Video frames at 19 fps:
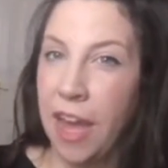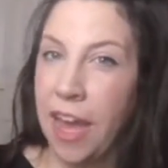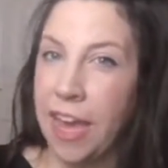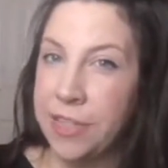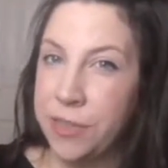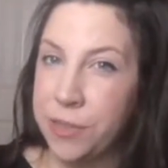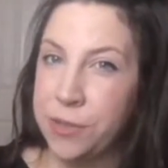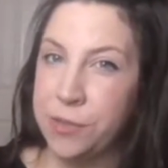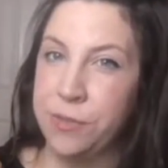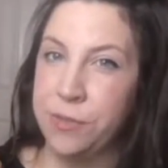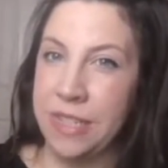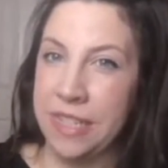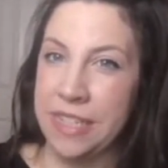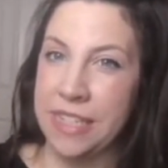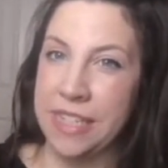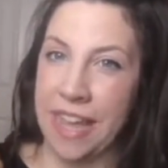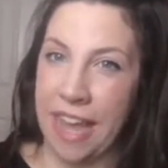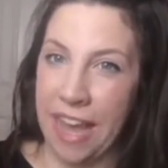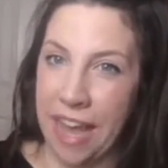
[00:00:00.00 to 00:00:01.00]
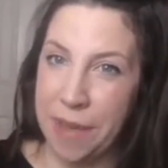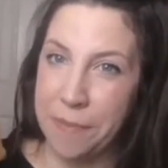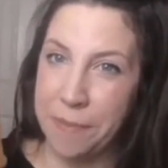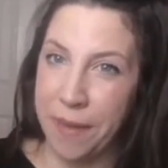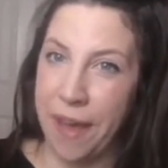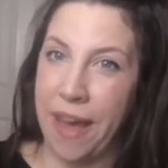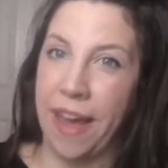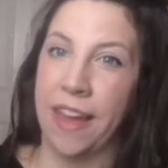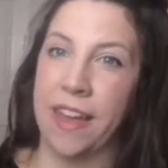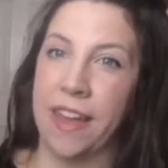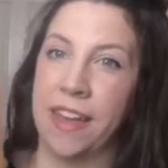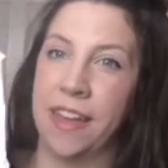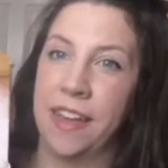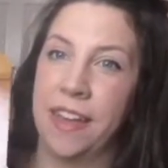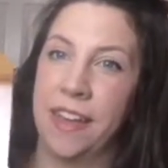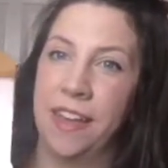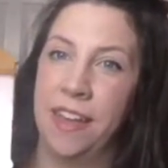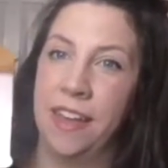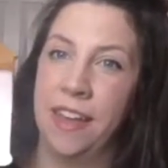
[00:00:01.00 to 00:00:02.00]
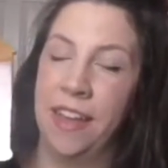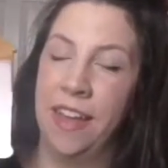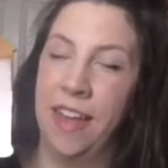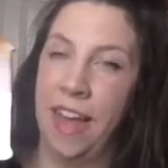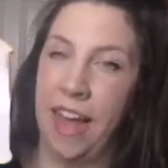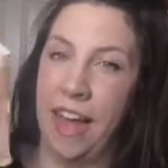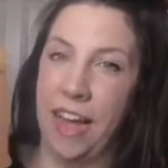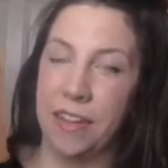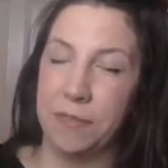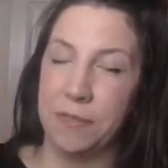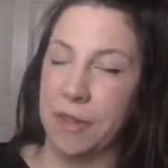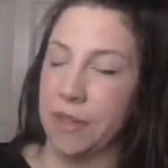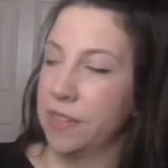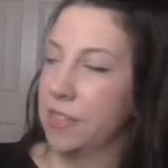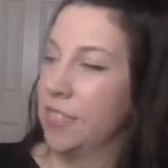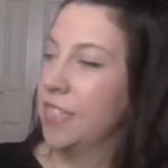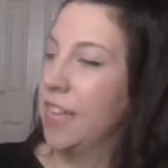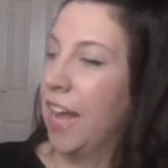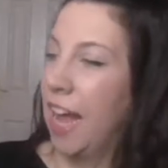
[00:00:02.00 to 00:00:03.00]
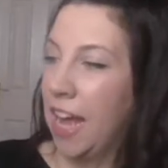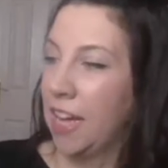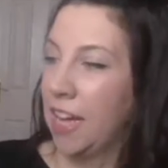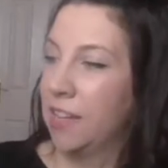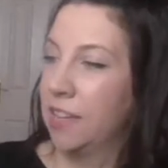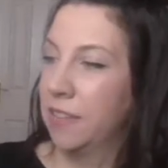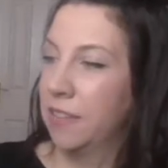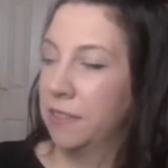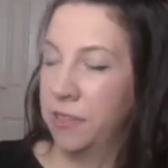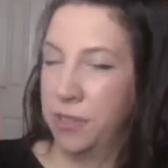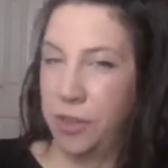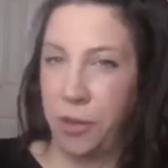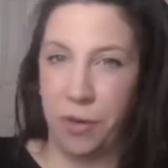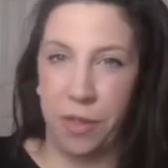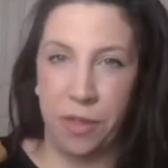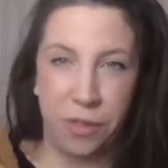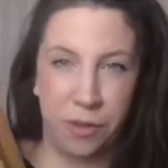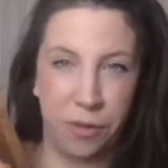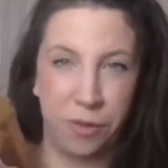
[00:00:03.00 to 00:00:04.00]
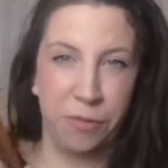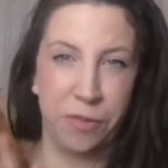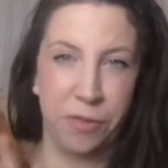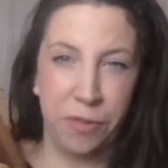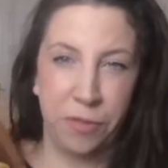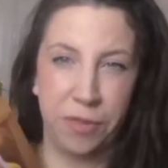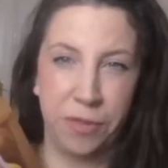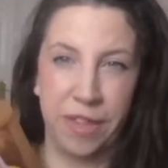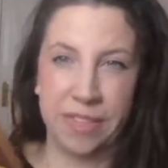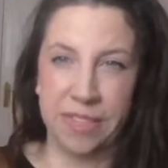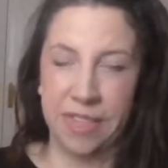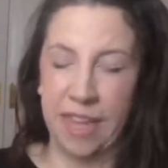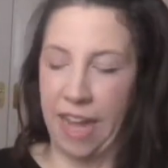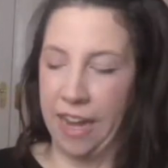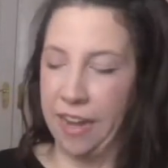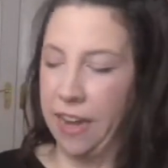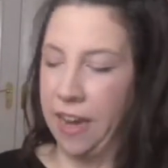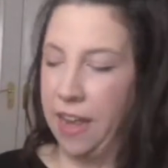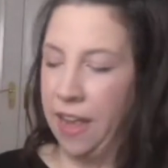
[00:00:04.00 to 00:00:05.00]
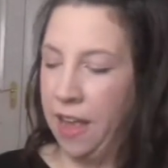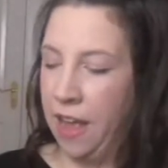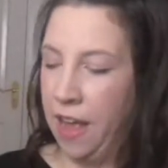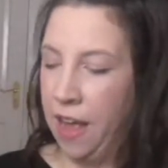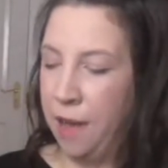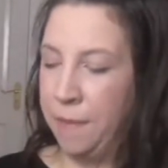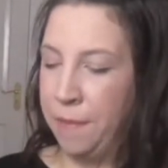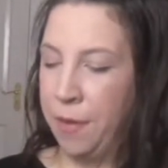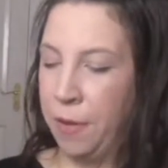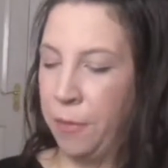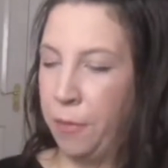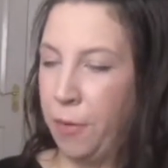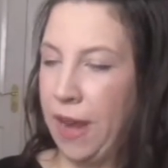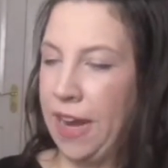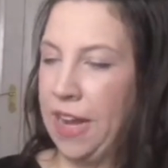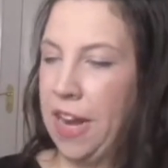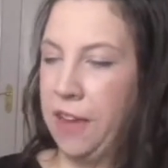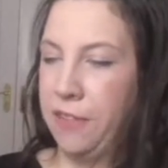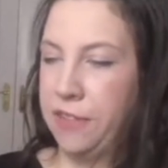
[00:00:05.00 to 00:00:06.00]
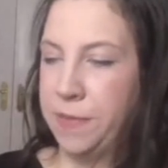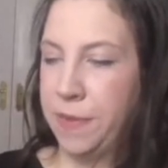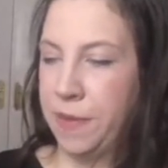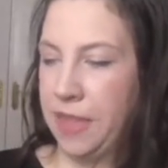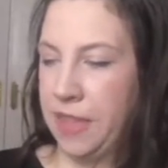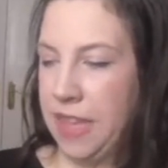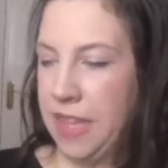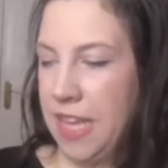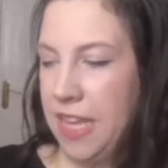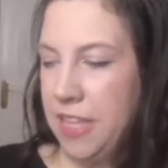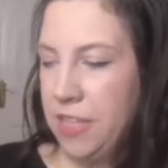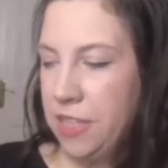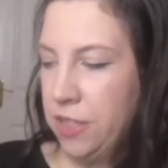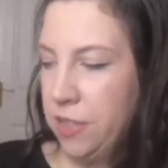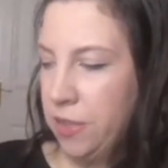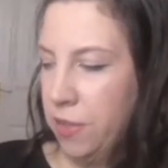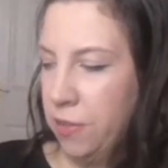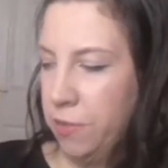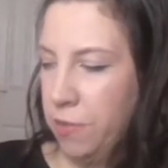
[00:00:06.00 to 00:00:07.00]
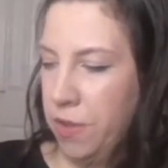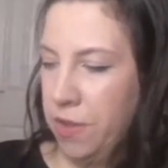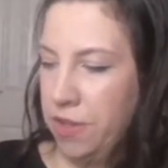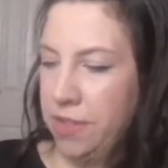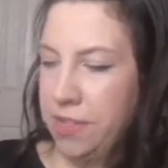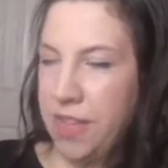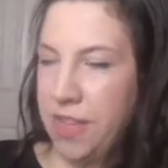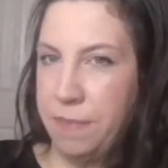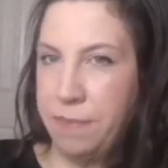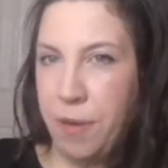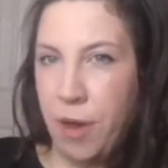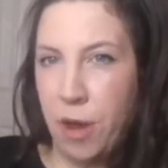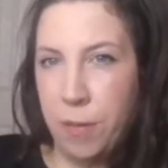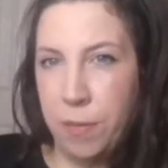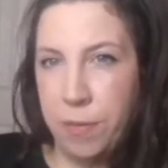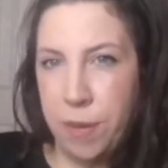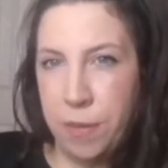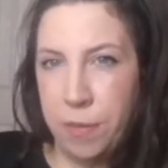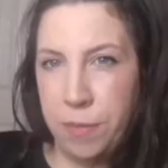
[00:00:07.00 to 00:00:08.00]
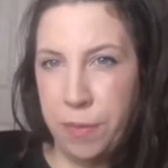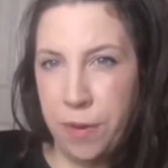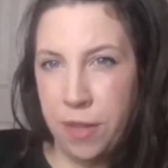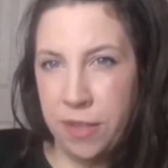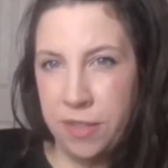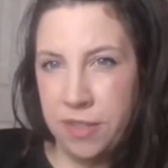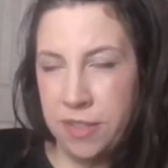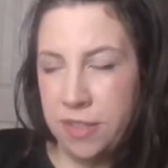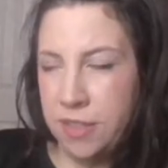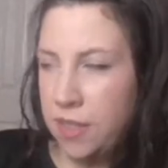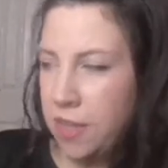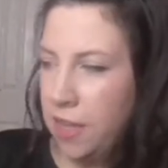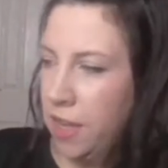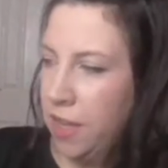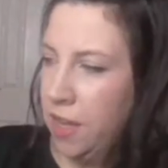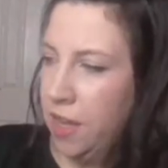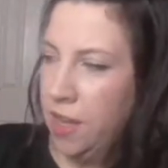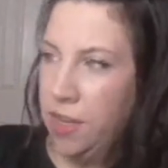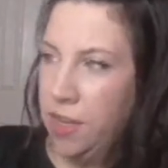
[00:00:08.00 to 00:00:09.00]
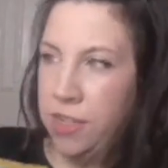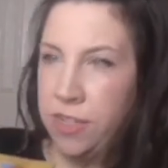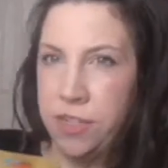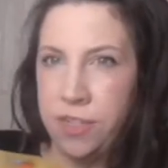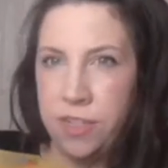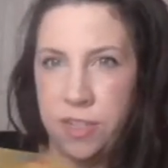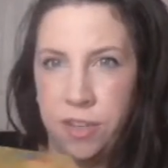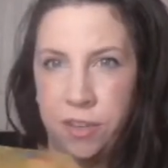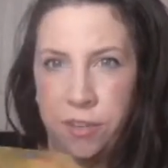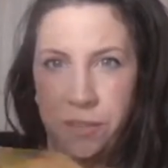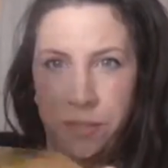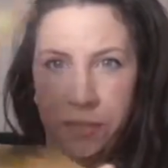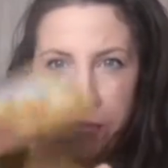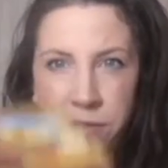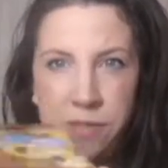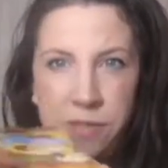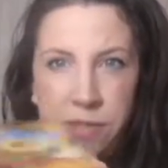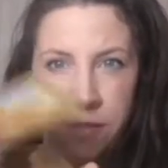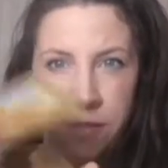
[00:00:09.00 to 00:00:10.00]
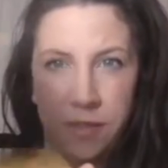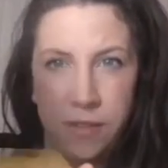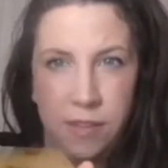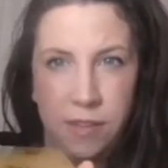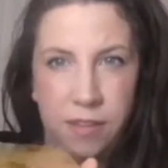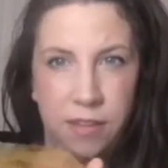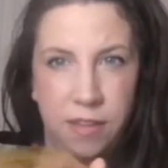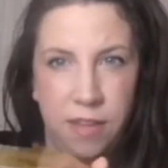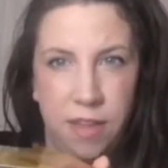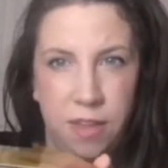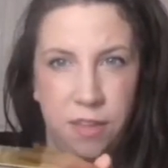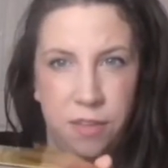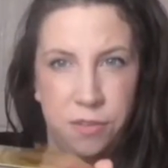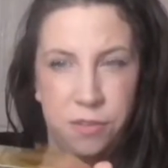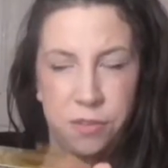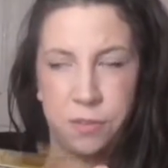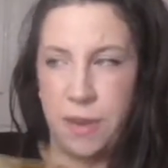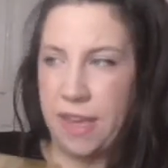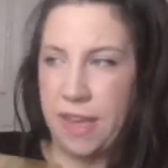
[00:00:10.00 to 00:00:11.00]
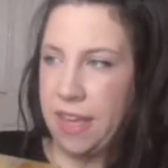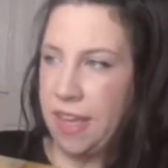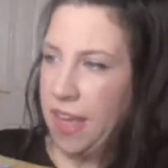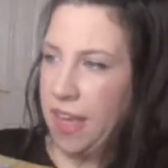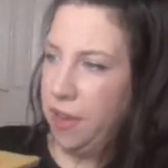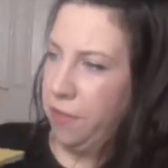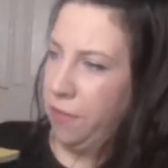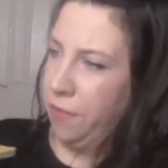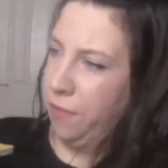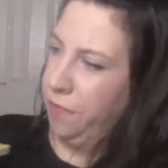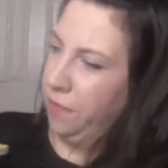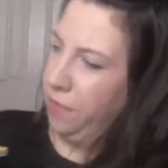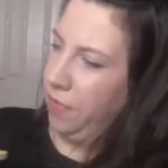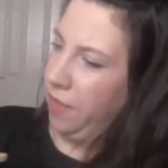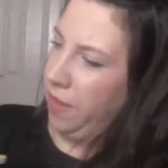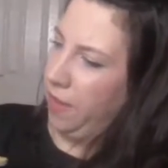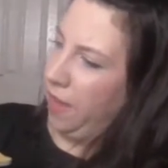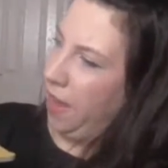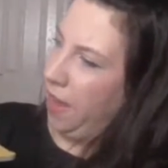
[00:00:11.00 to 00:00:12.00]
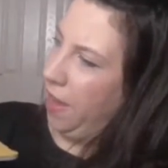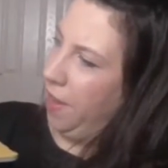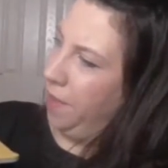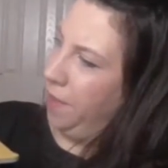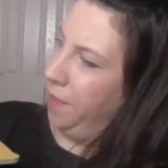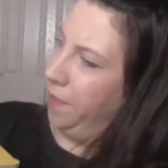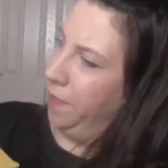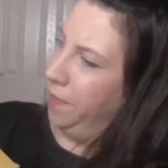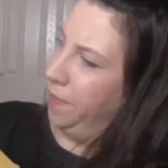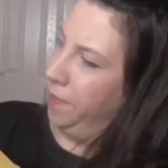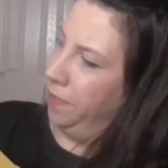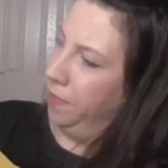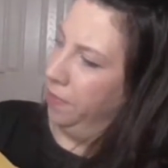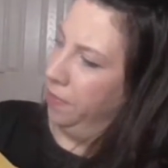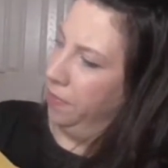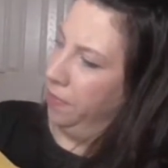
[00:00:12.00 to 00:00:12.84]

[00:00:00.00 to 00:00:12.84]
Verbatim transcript: I do need to get her back and well, start going through all this again. But what I loved about these ones, they're pop-up ones. So I thought it was quite cute. Um,